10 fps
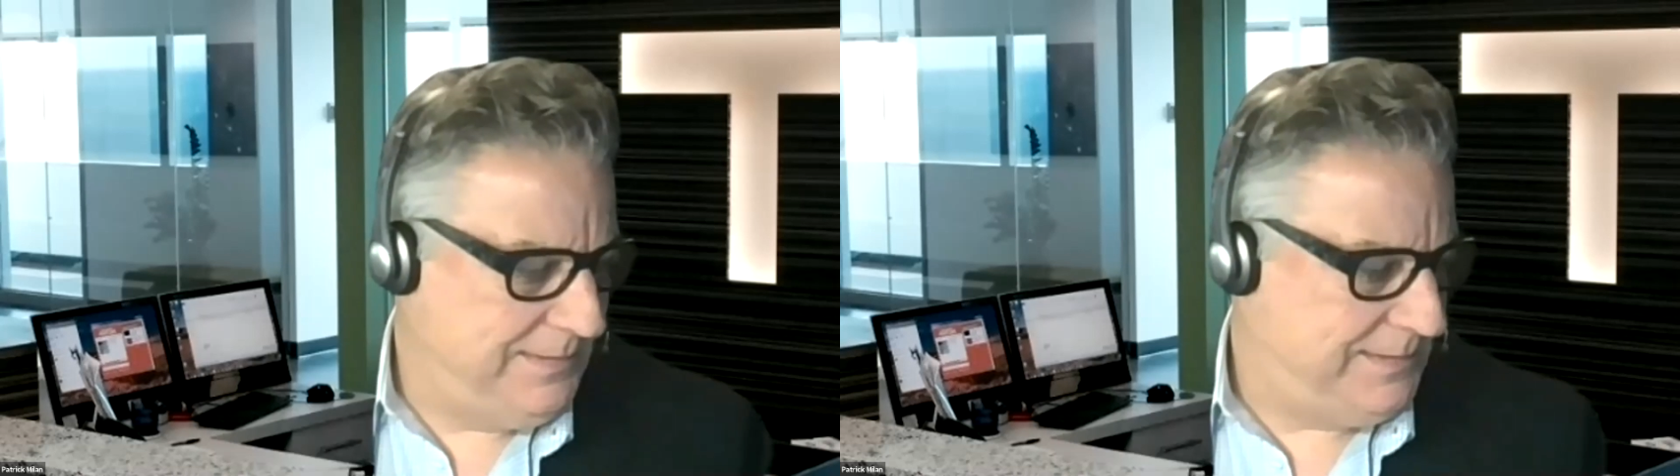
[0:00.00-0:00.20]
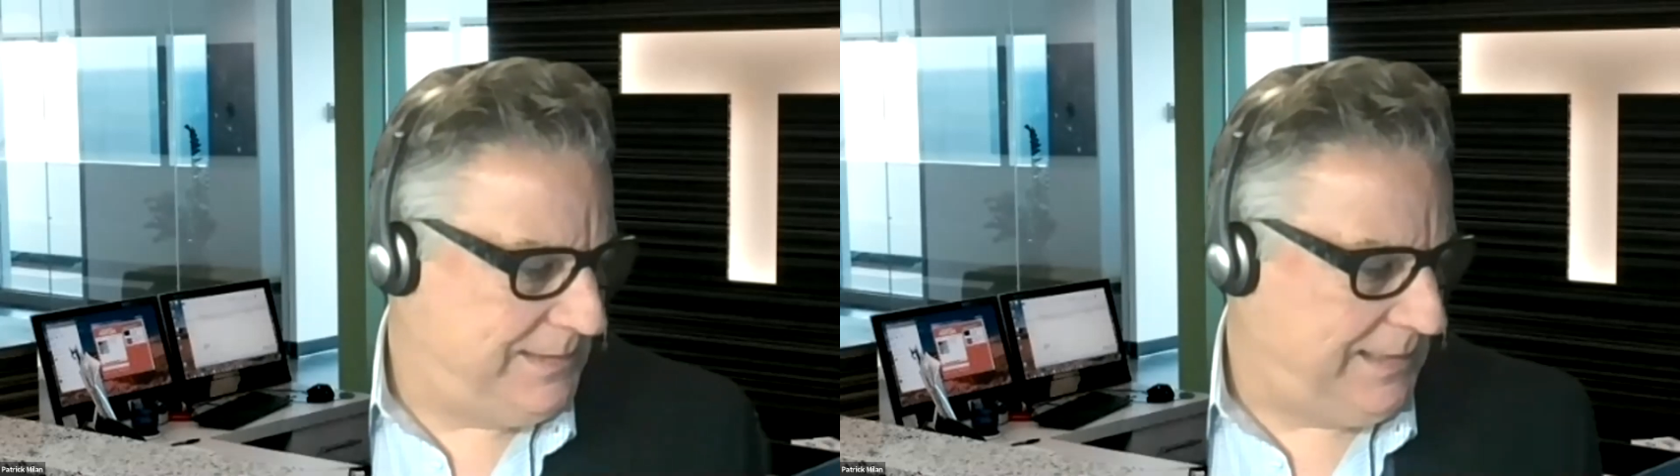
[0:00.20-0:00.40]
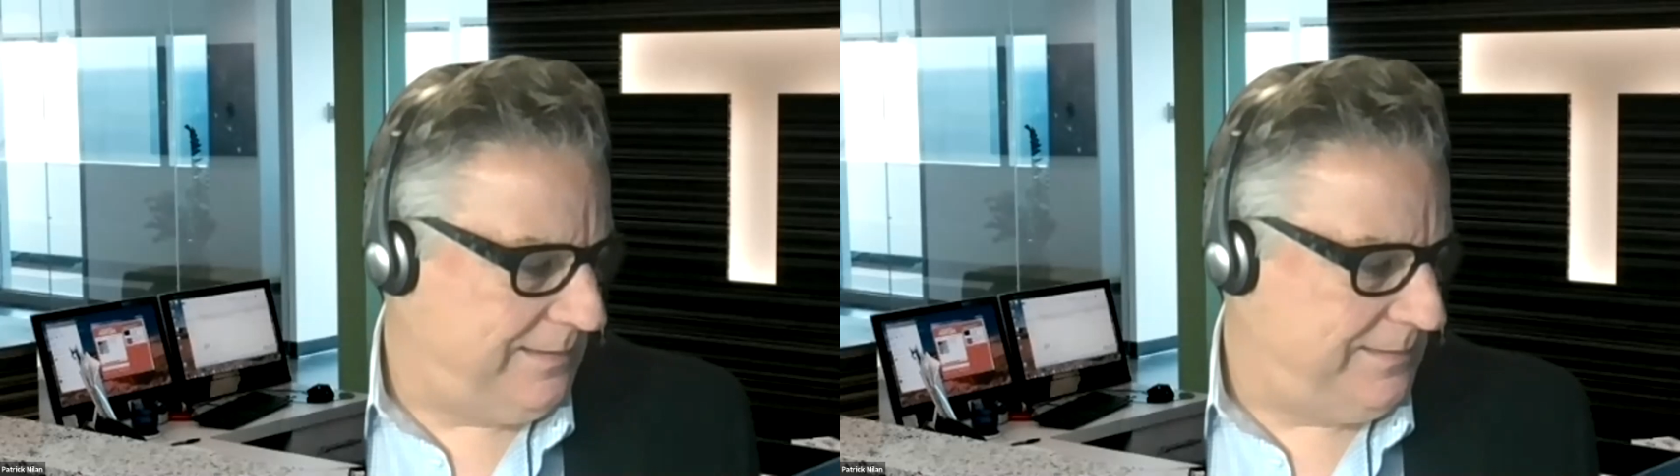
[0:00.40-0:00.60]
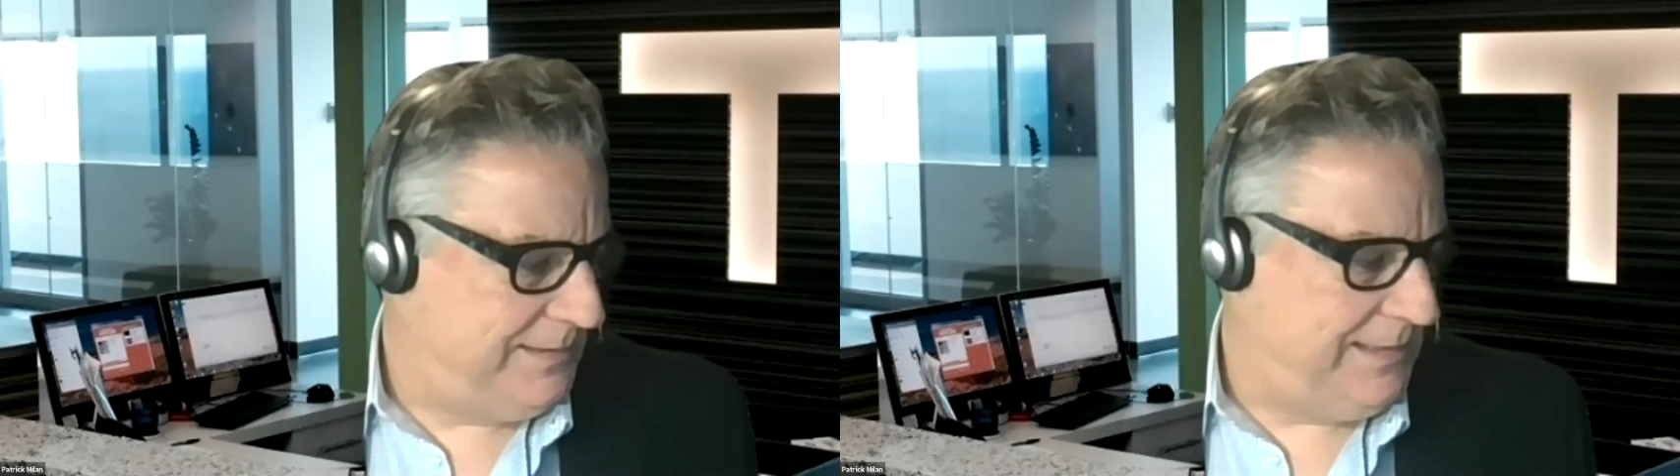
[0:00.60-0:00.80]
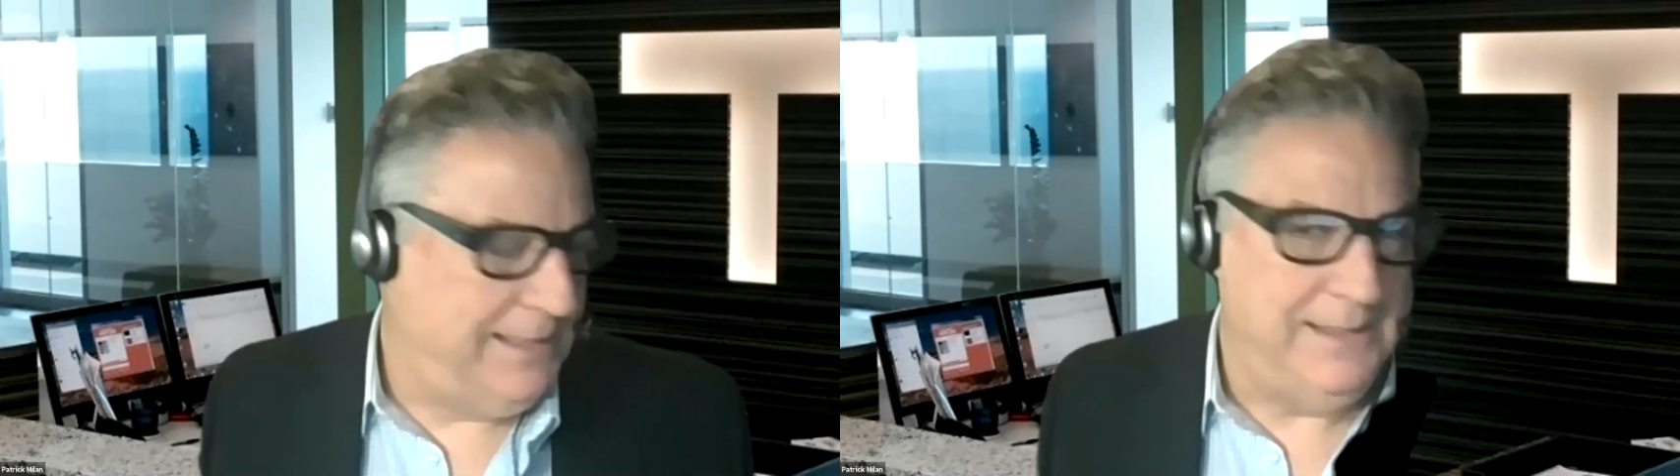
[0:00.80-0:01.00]

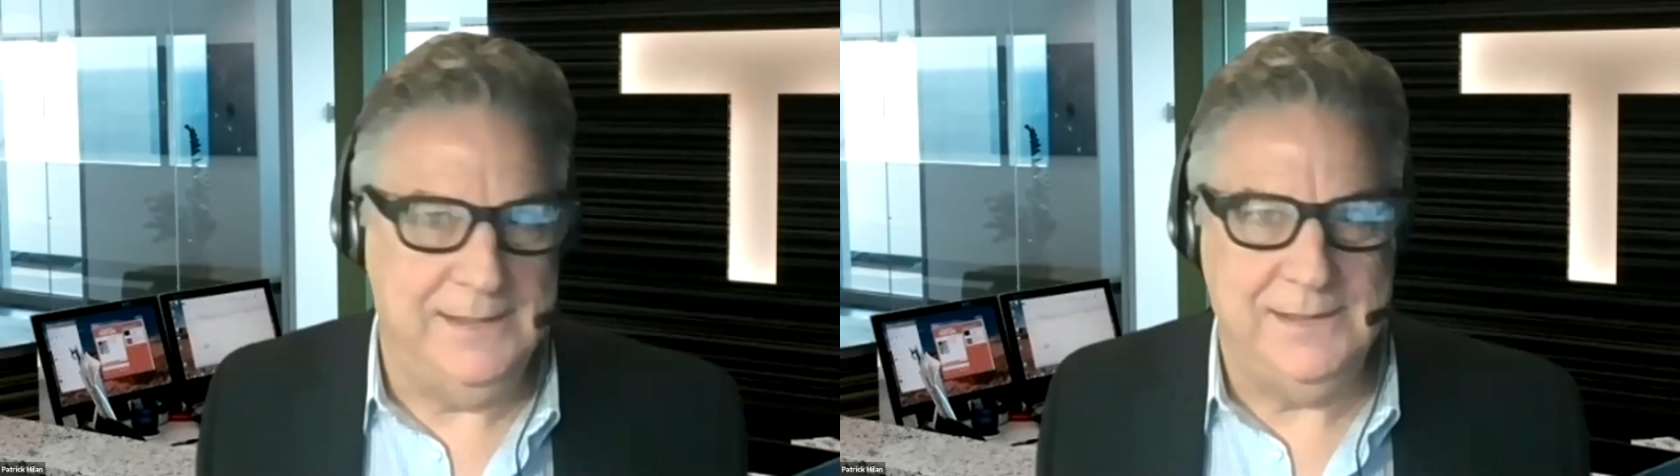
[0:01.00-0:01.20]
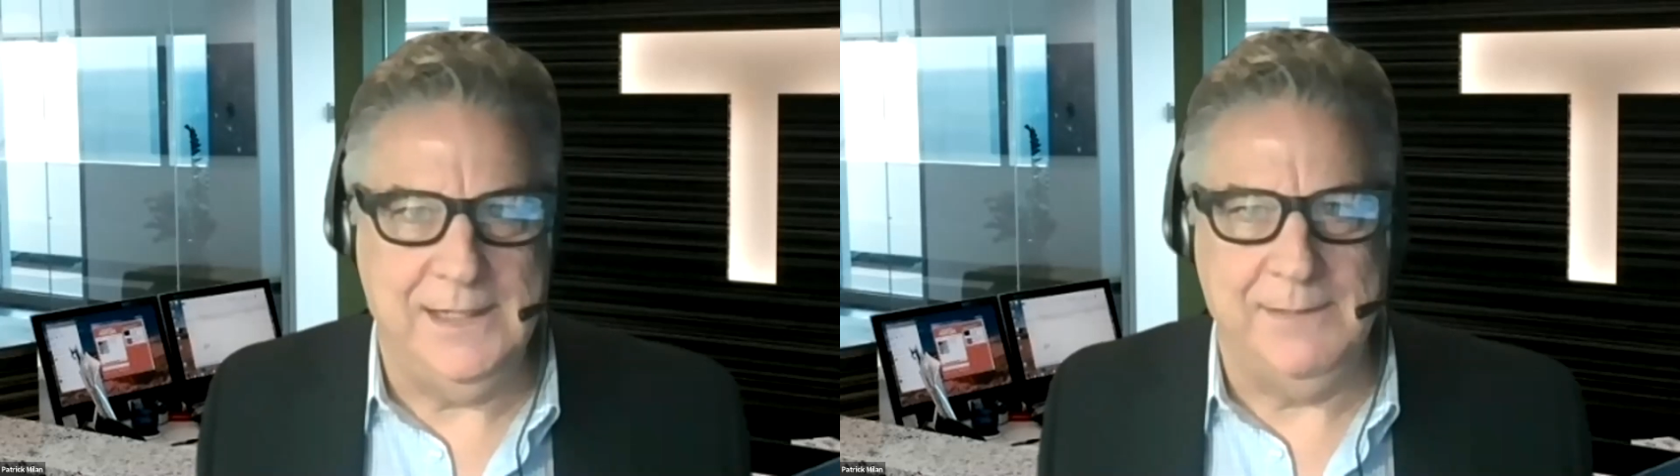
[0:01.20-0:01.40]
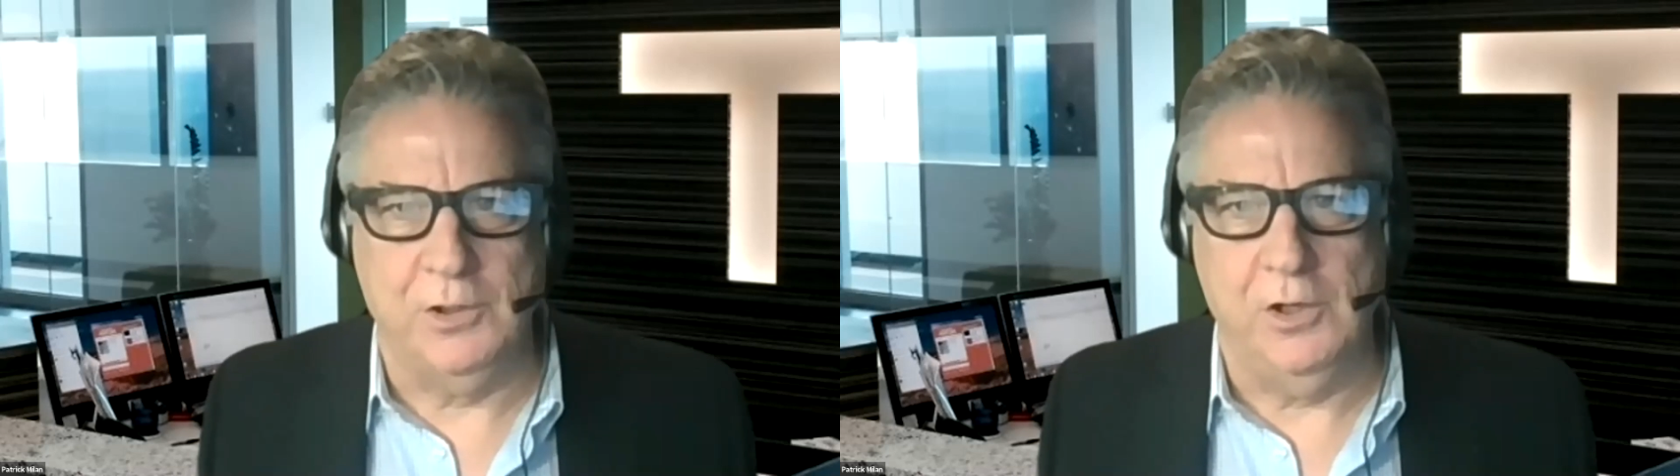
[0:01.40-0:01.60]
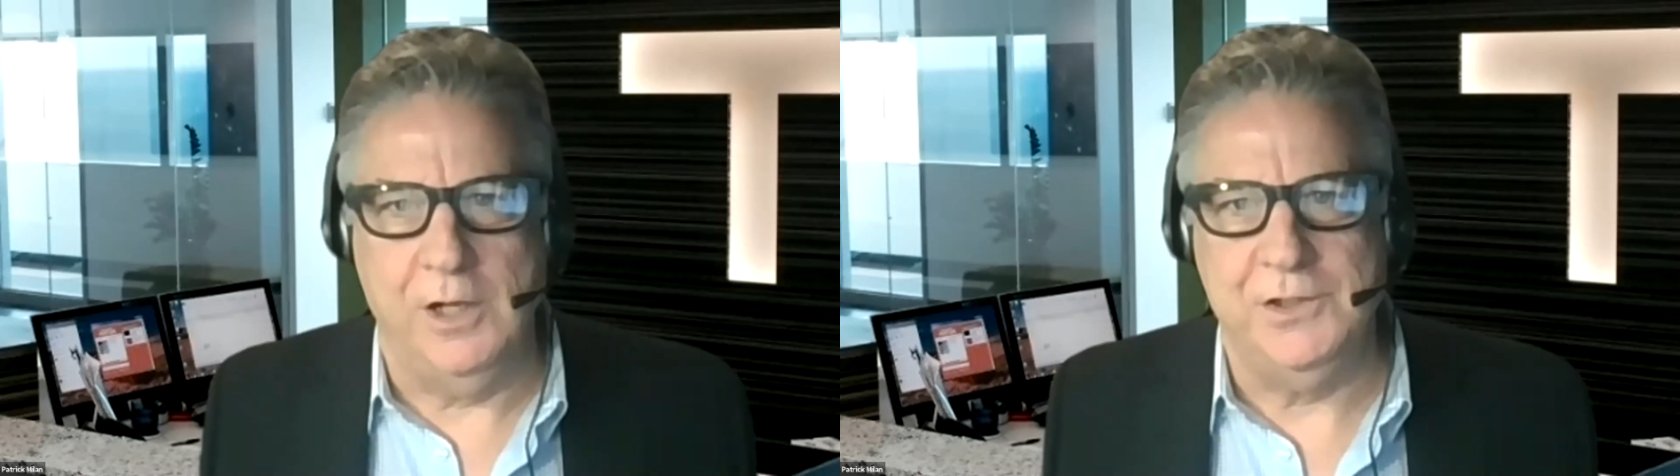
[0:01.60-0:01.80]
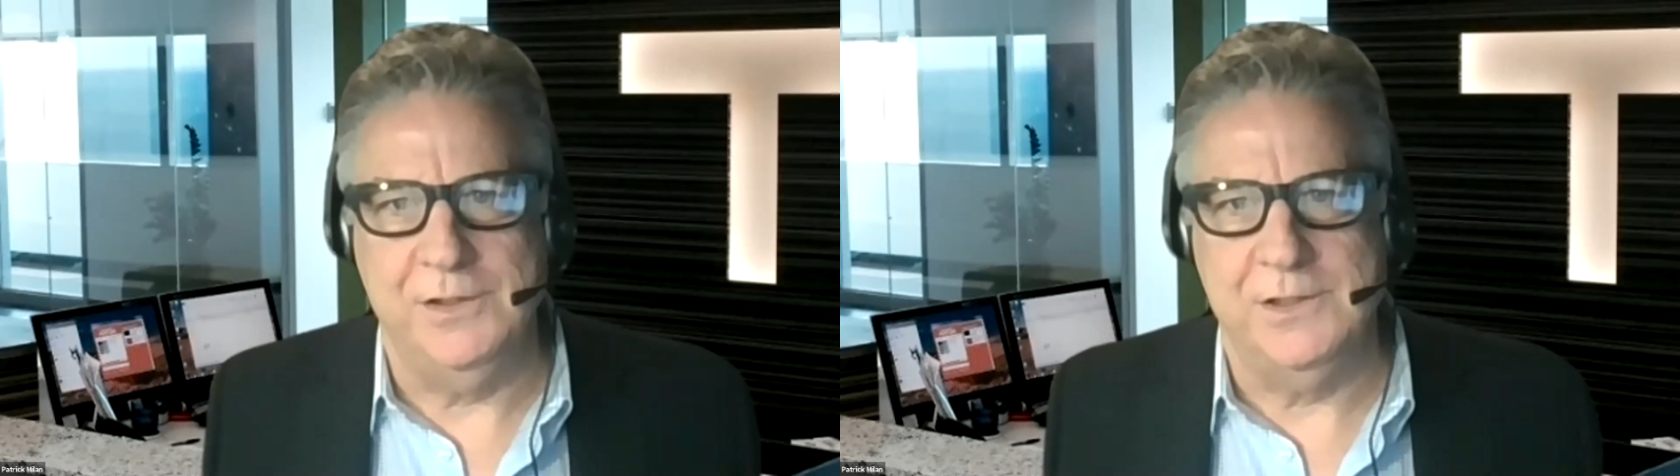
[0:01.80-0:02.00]
take
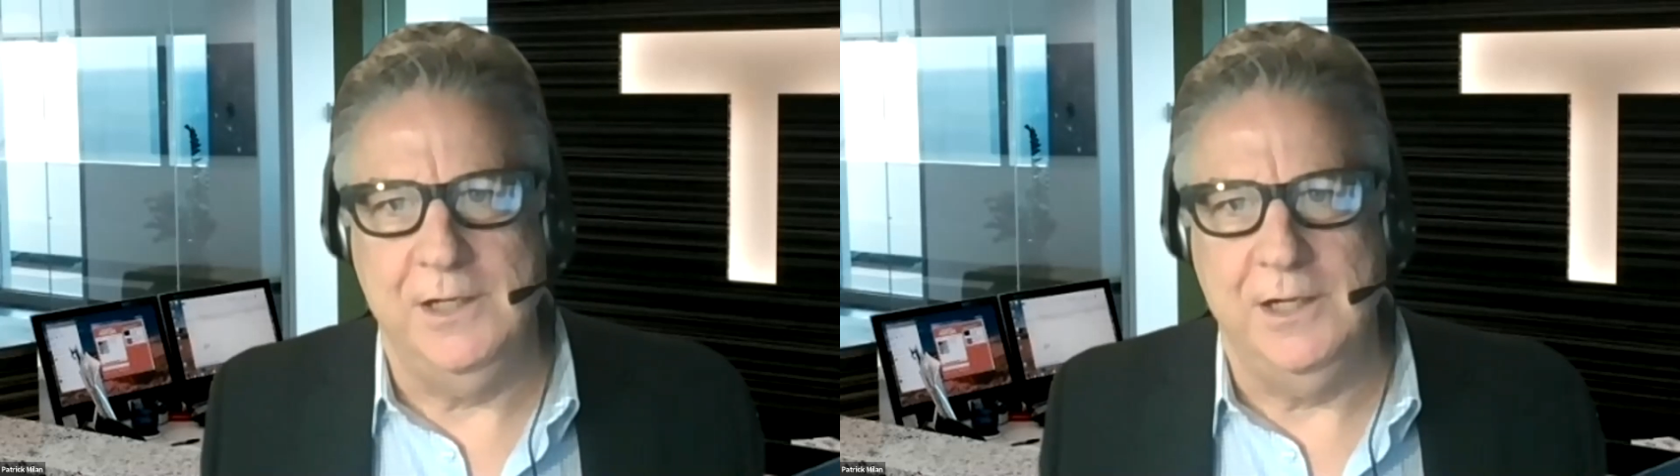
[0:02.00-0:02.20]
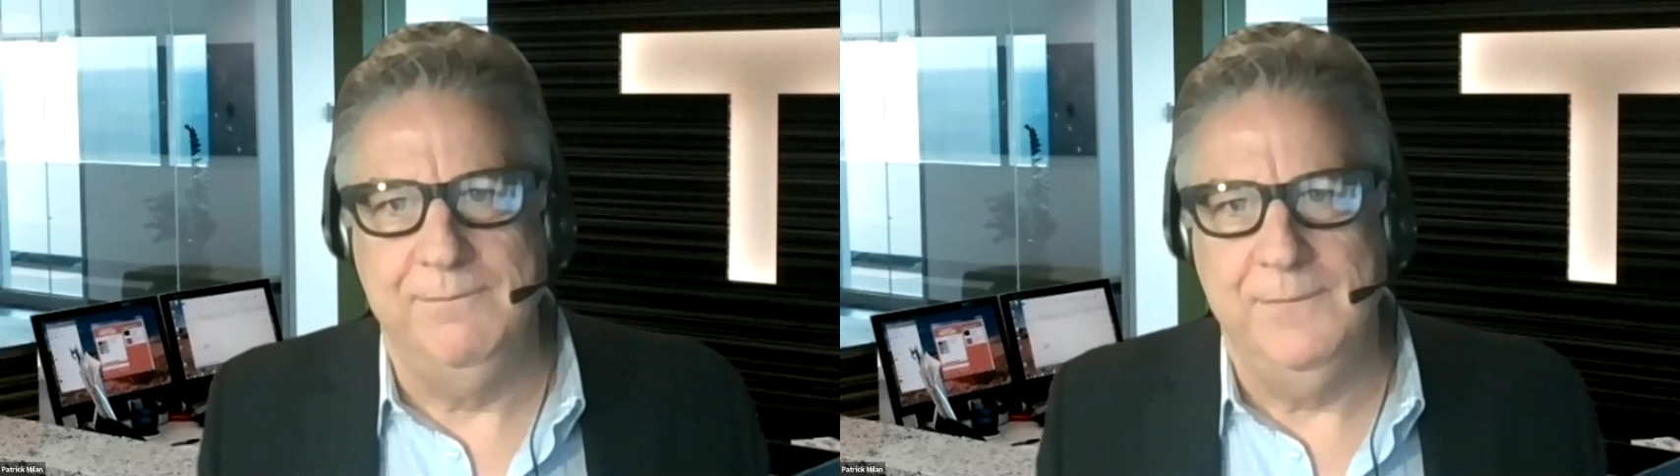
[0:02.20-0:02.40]
precautions there